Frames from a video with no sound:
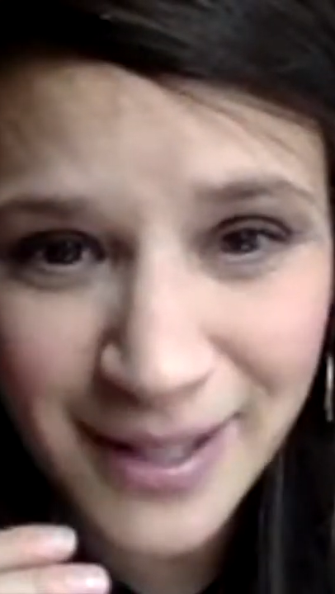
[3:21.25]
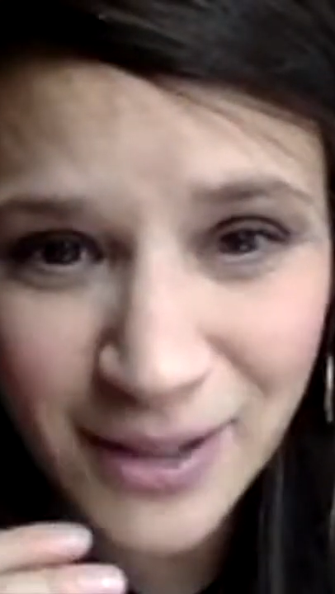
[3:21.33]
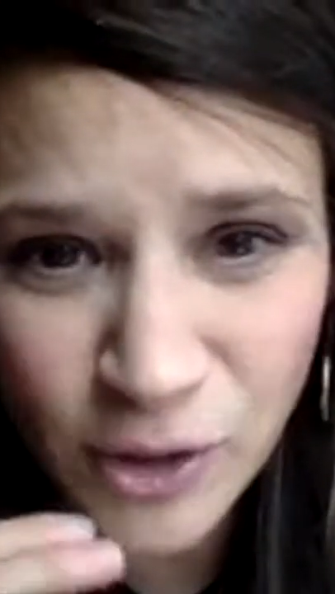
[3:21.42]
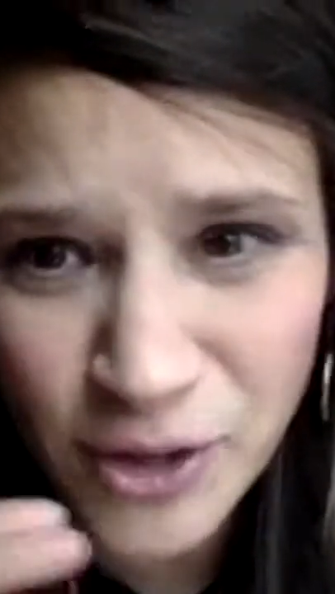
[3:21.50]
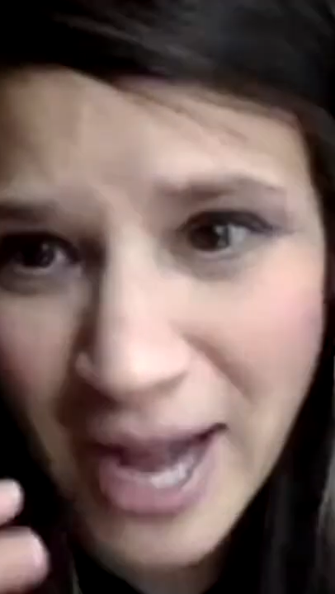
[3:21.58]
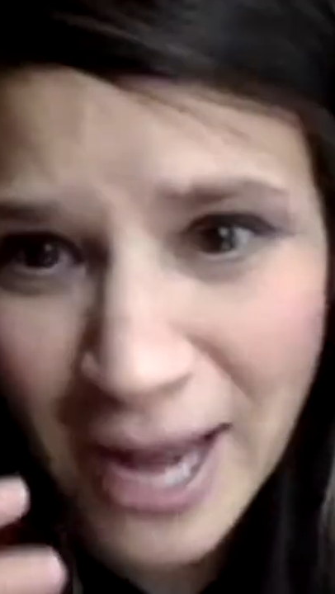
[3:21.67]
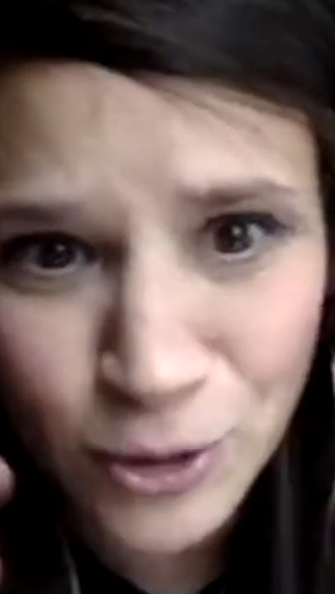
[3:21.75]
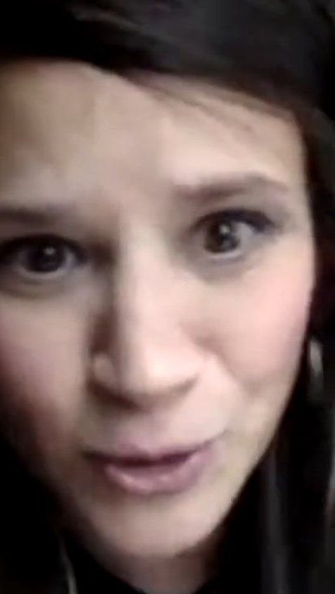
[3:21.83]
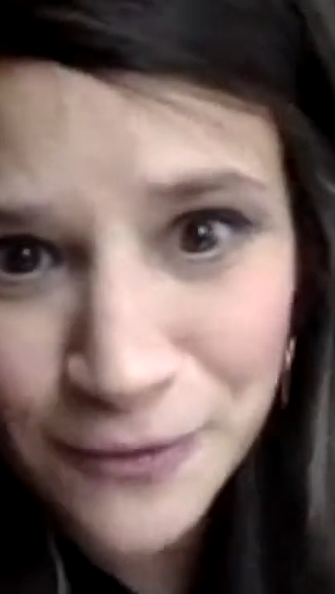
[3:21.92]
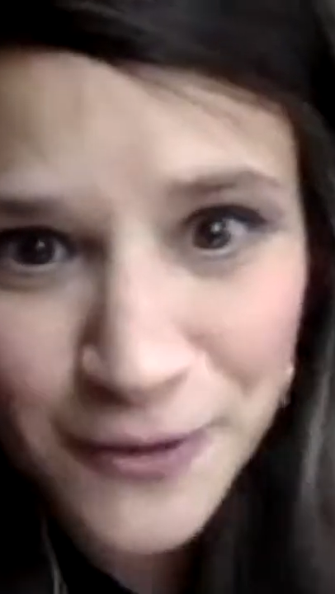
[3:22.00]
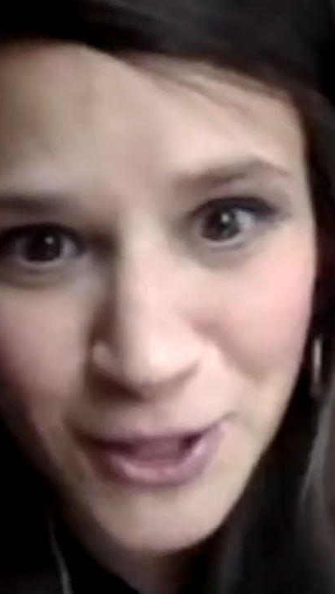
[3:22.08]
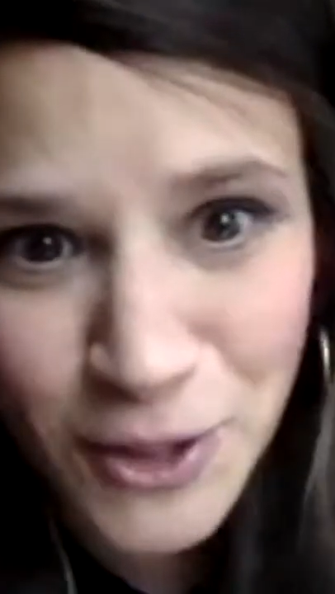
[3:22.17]
Like they're
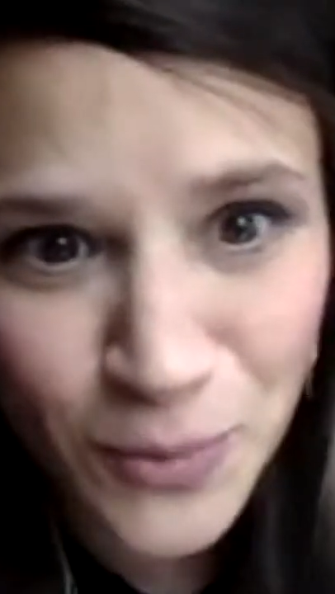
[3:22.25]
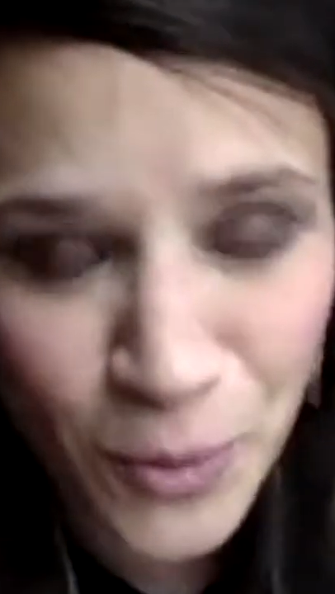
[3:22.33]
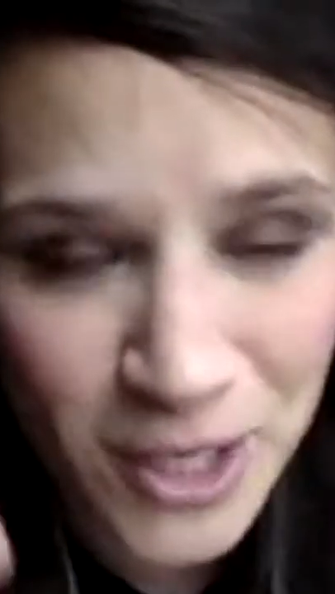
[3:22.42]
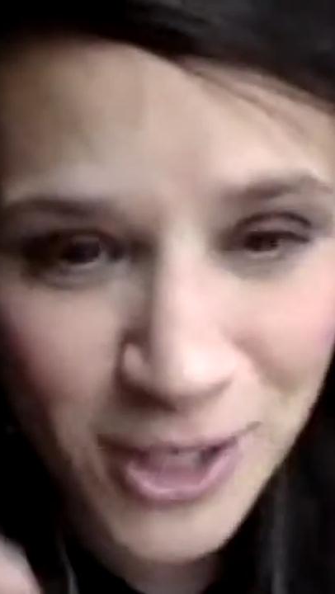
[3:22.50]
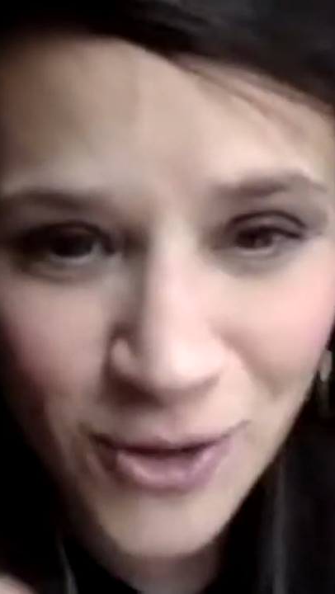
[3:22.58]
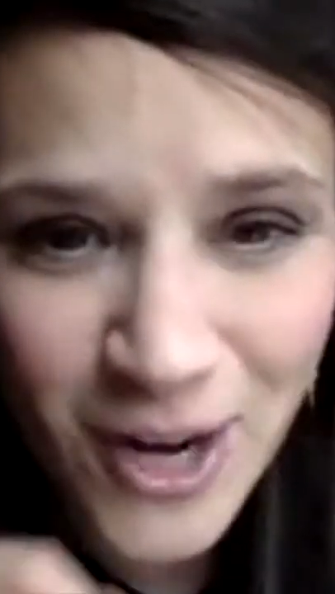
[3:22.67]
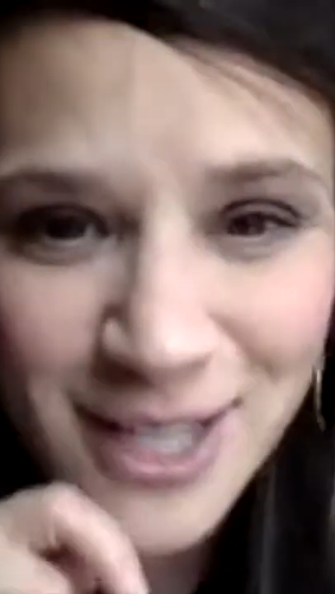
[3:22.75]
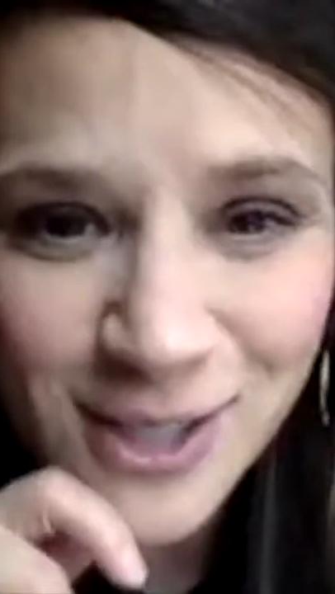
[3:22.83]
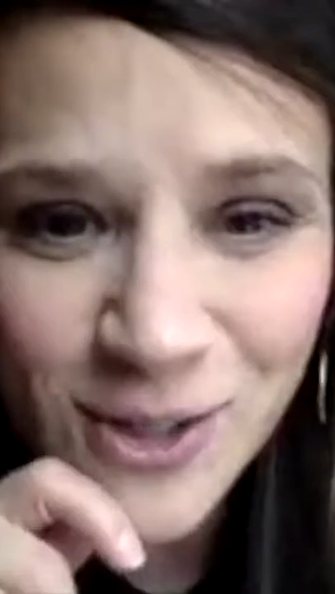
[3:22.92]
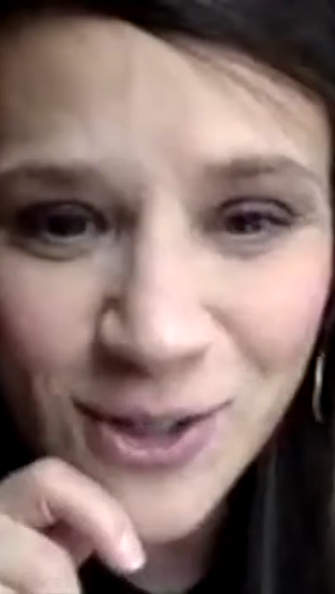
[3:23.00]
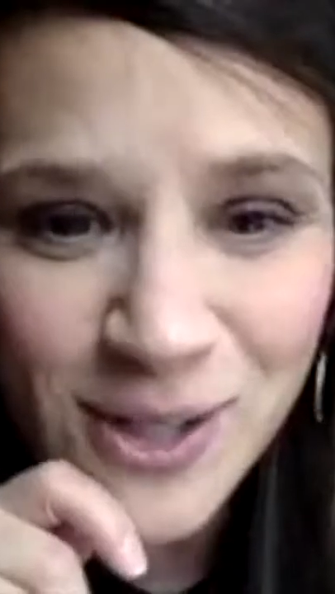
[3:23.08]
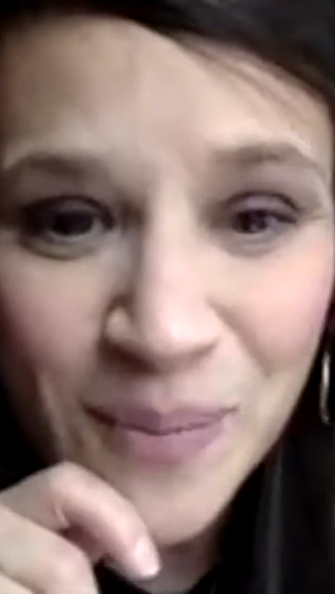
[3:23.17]
natural facial
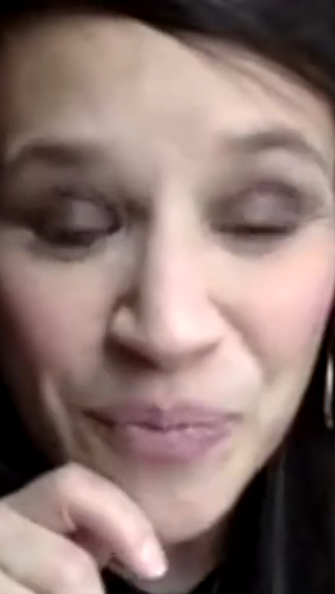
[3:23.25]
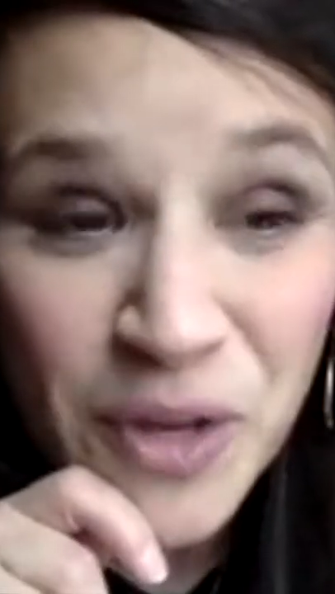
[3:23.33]
moisturizers.